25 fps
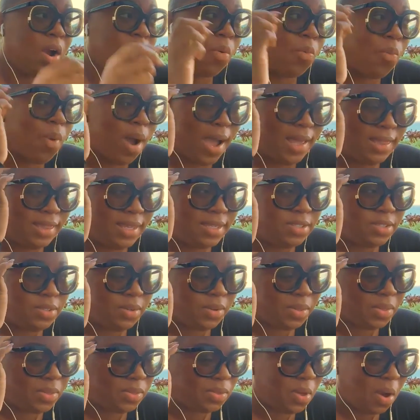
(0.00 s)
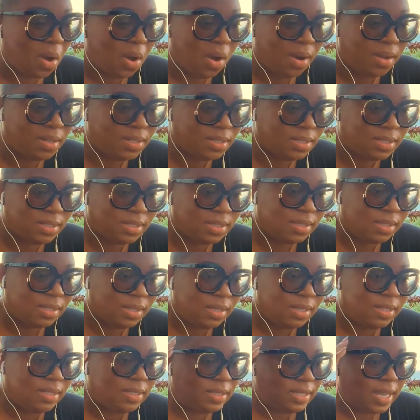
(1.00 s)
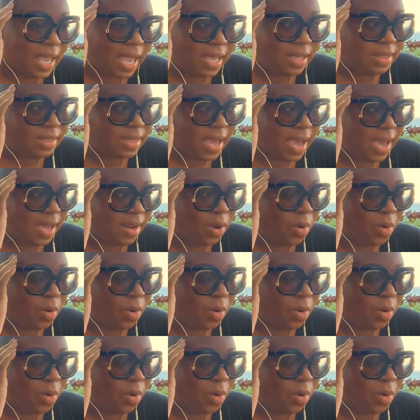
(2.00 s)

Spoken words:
Why let your thoughts take that